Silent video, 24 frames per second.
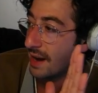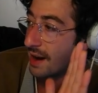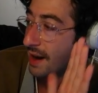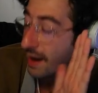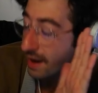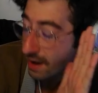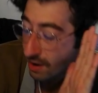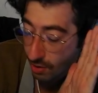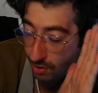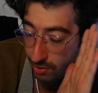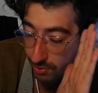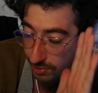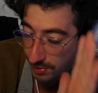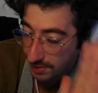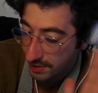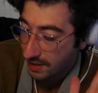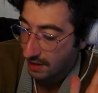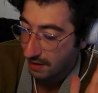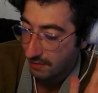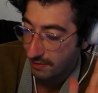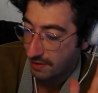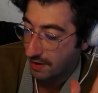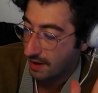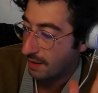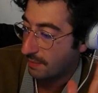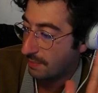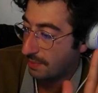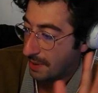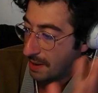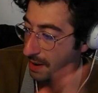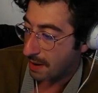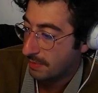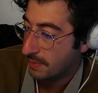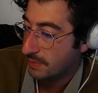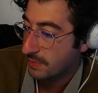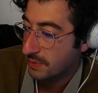I only ever had
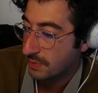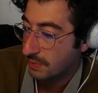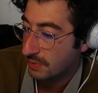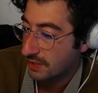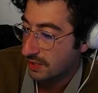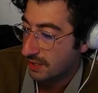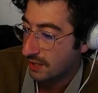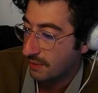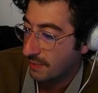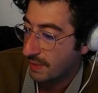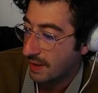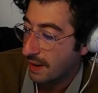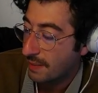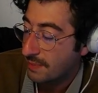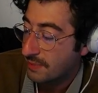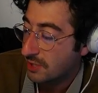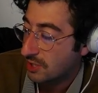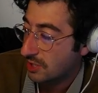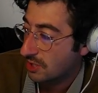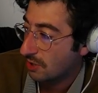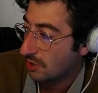problems with them, and I'm so